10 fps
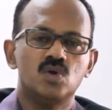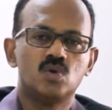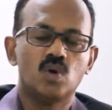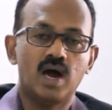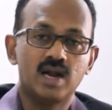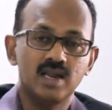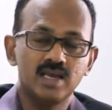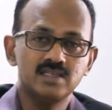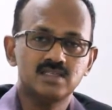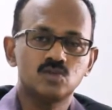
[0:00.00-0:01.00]
to
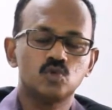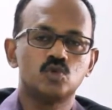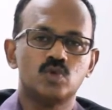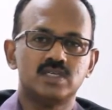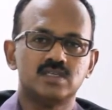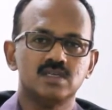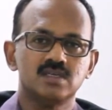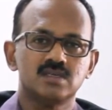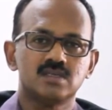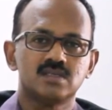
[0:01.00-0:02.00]
analyze a
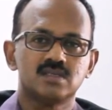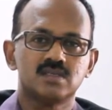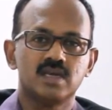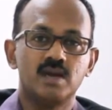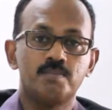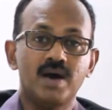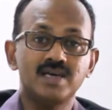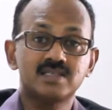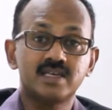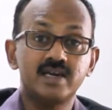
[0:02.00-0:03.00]
situation and
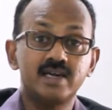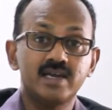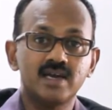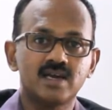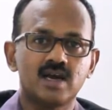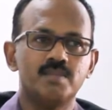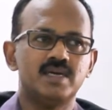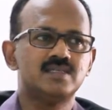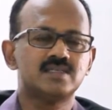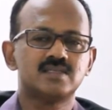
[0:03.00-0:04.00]
pass critical
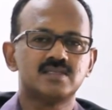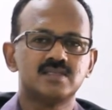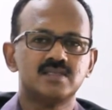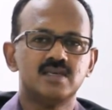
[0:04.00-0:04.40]
comments,